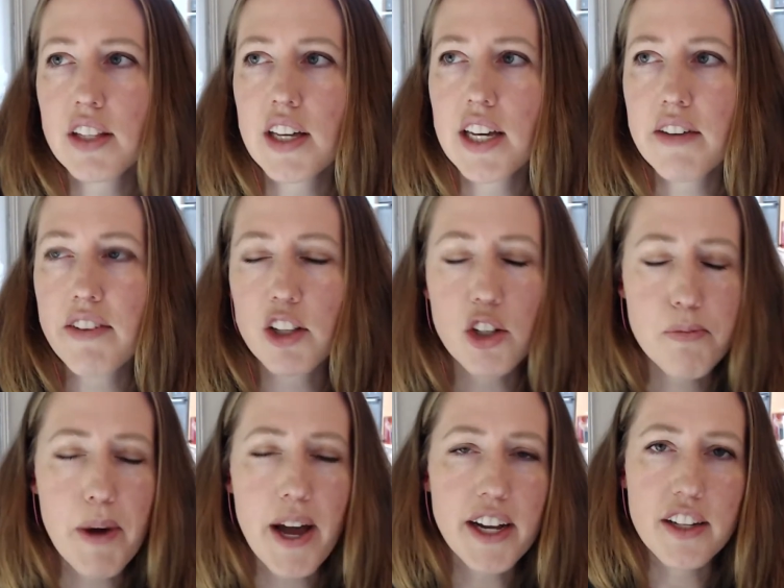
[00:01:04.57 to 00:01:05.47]
if I look
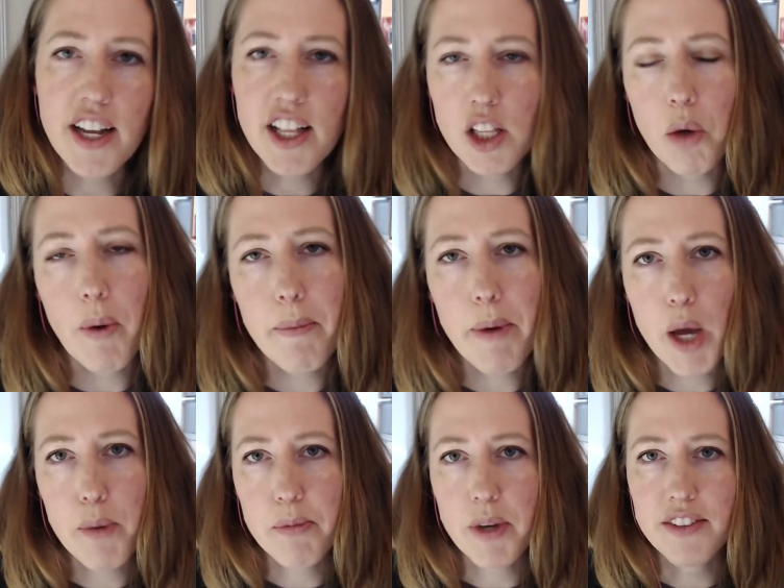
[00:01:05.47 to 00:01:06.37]
back at Hello Web
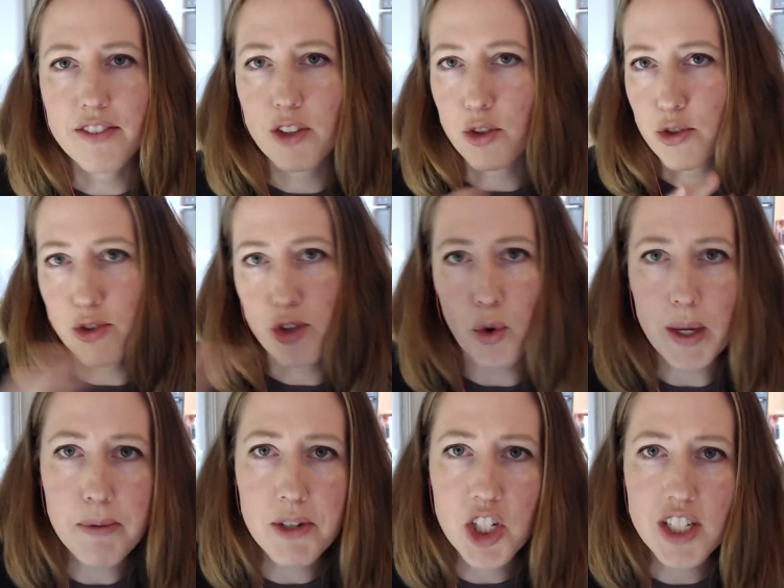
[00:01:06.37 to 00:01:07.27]
App, there's no
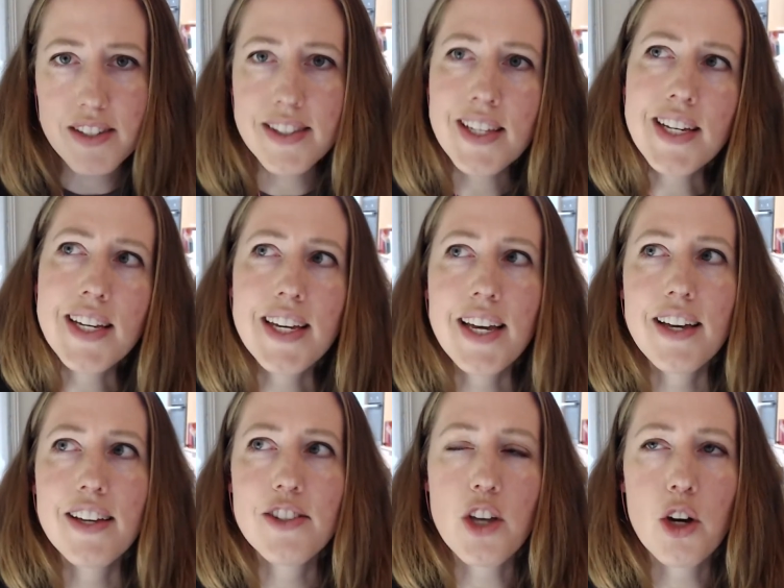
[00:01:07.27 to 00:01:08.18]
images.
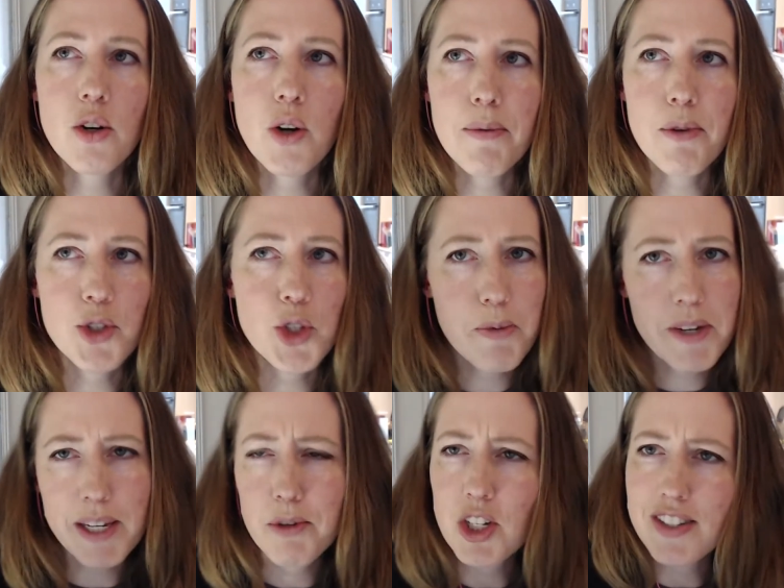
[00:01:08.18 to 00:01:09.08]
So I'm
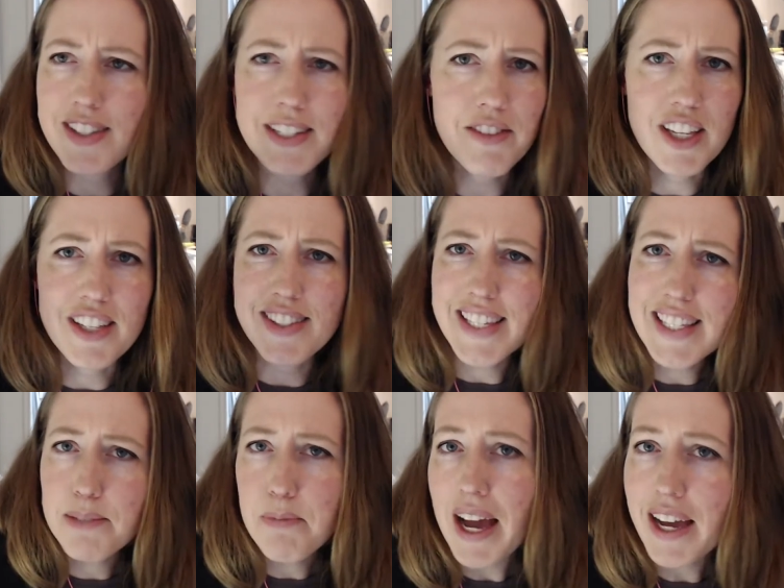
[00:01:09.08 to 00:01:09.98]
assuming images didn't
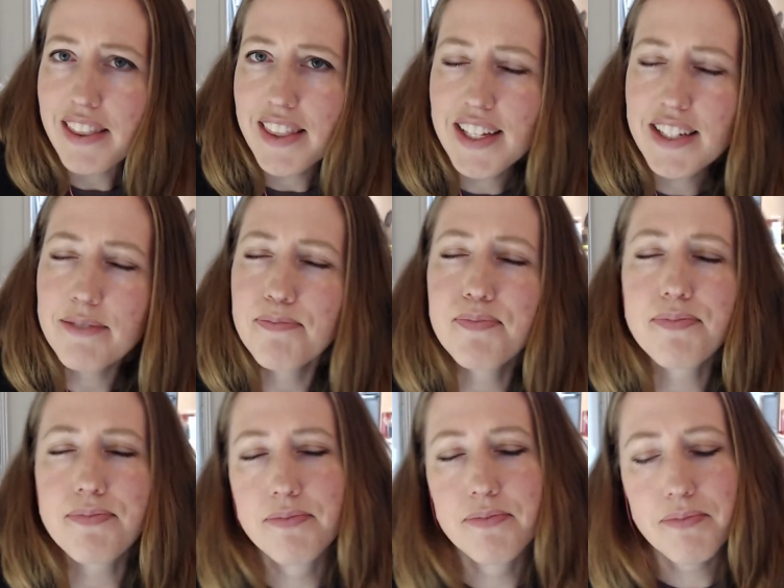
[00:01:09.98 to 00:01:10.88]
exist back then.
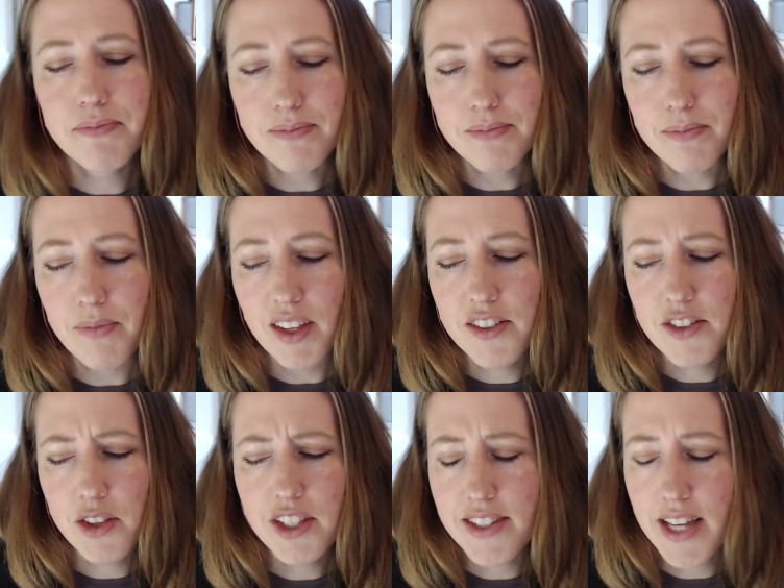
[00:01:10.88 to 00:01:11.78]
So
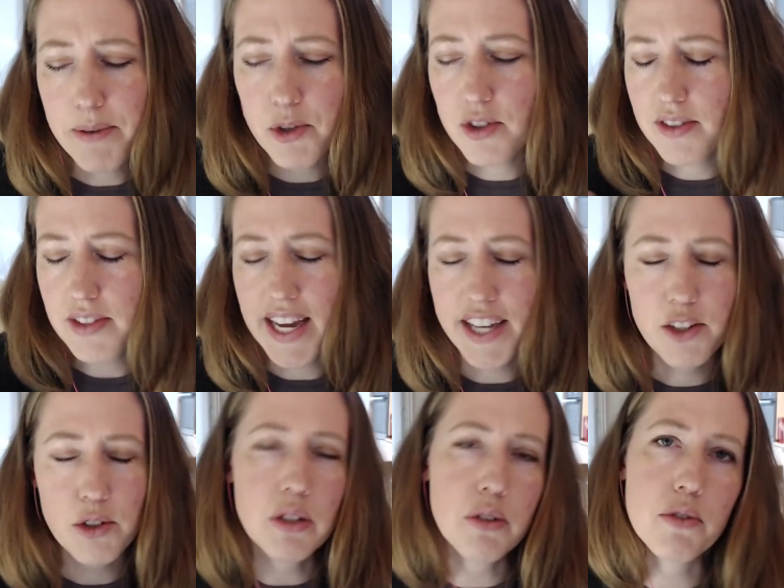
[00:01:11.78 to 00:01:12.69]
this time I had
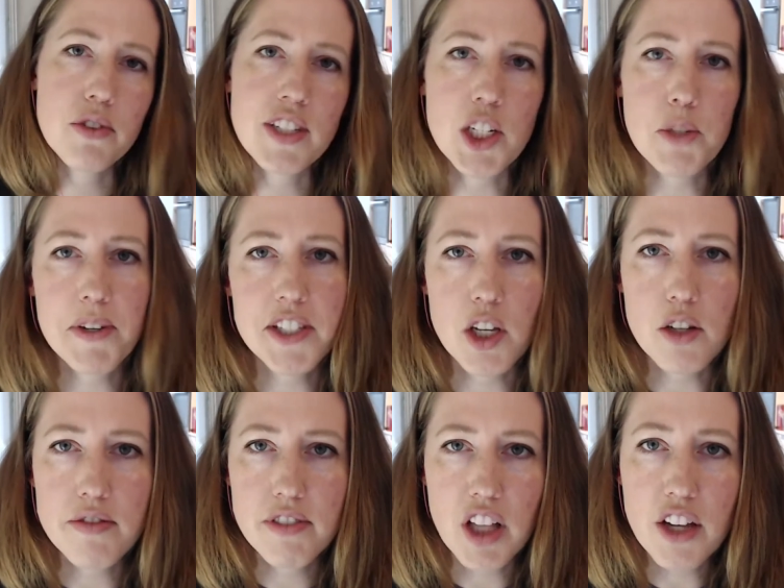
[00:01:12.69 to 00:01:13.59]
to teach
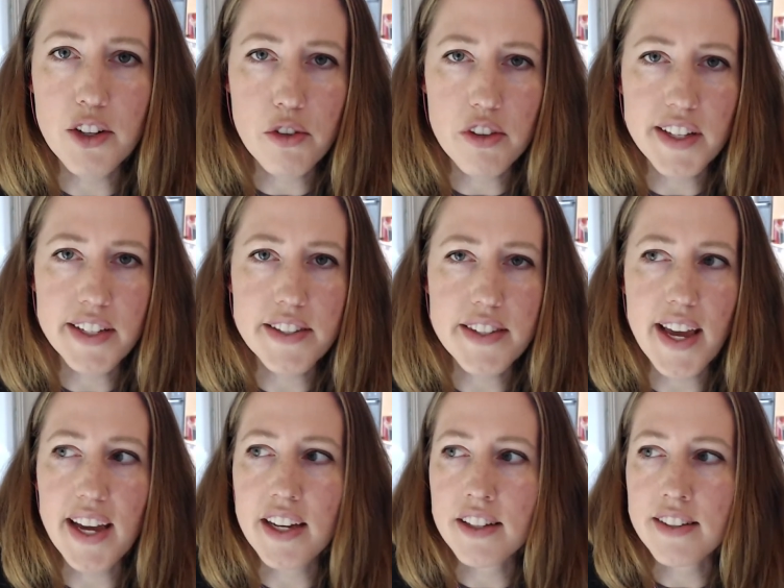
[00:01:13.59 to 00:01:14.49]
myself a lot of new things
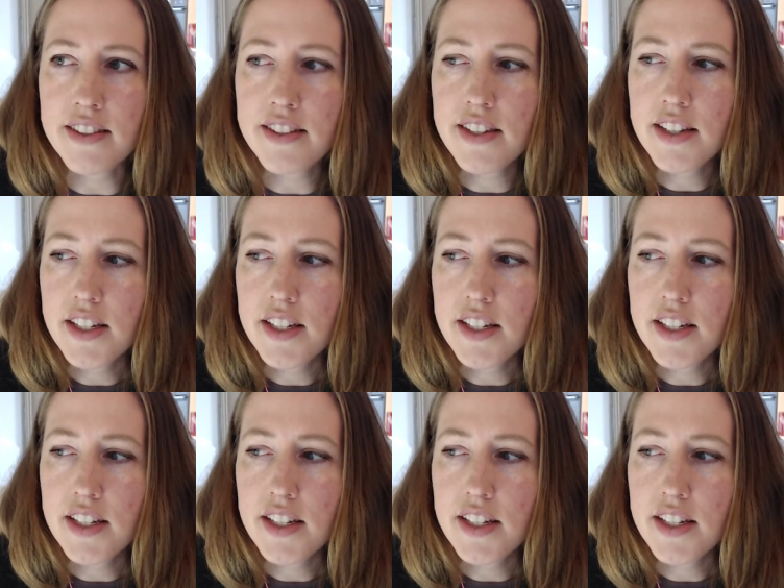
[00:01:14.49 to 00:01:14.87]
and